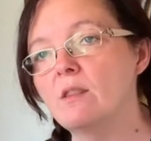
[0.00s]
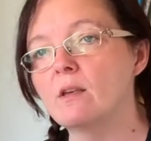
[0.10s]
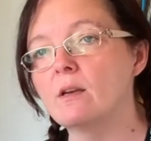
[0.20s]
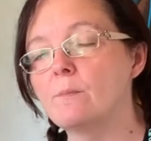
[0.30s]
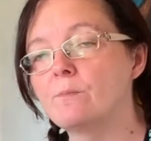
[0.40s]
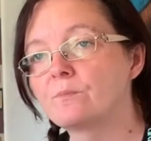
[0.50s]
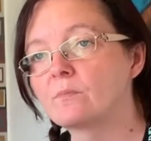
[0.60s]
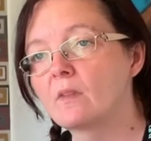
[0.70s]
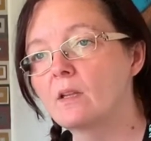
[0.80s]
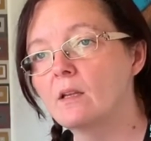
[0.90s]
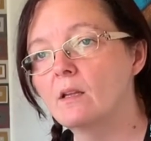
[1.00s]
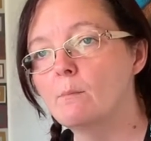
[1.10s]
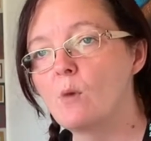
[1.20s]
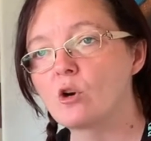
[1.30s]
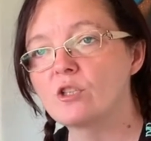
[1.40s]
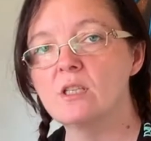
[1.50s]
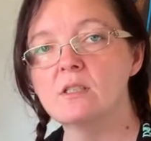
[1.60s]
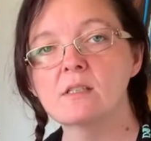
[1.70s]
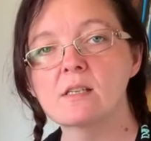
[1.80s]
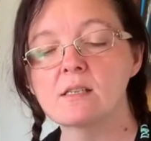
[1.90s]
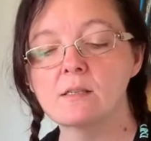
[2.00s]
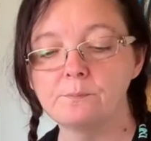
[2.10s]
the margins.